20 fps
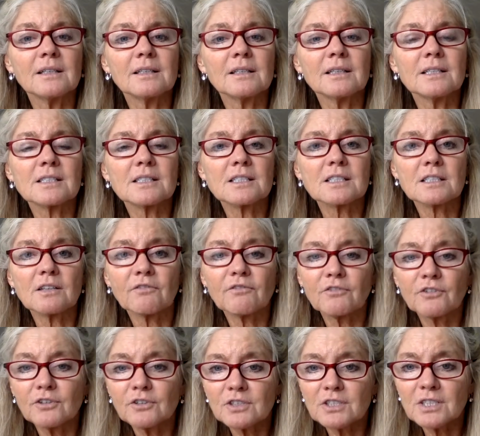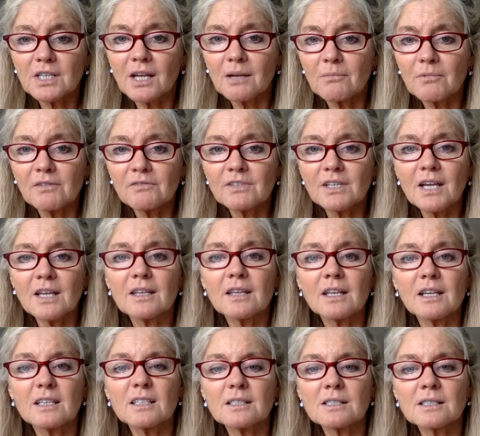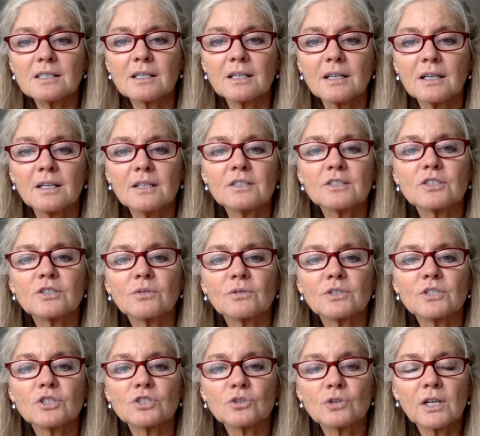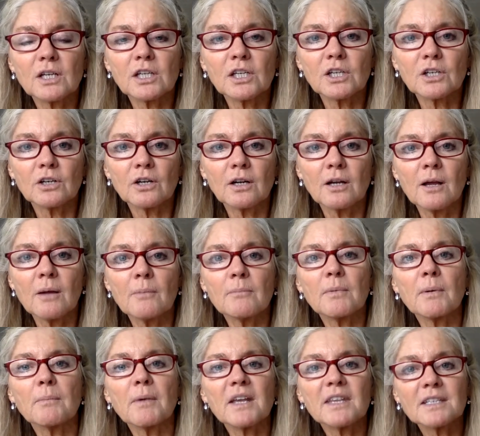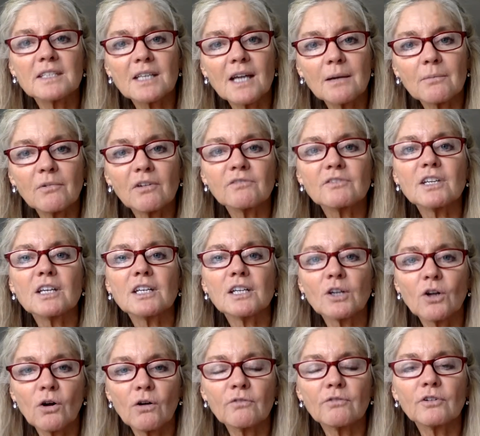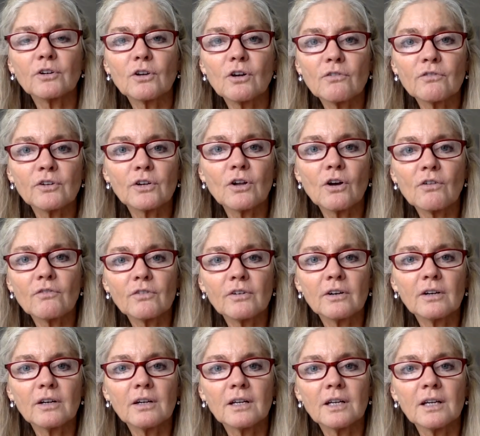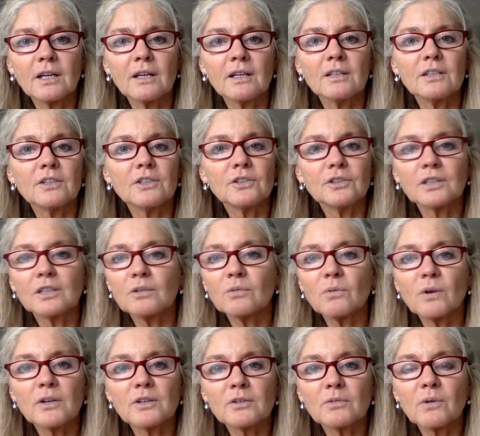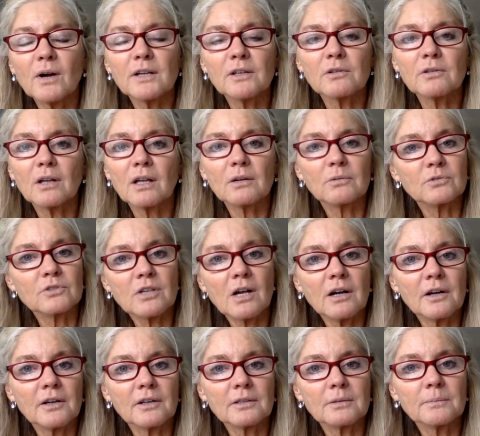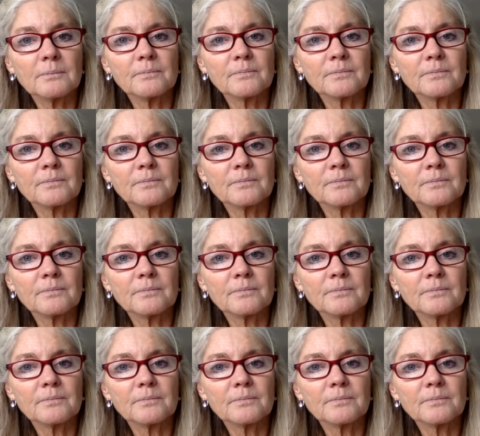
This is the first time we've done this, so it's trickier. But by the time we've done it over and over and over, you're going to wonder why you thought it was hard.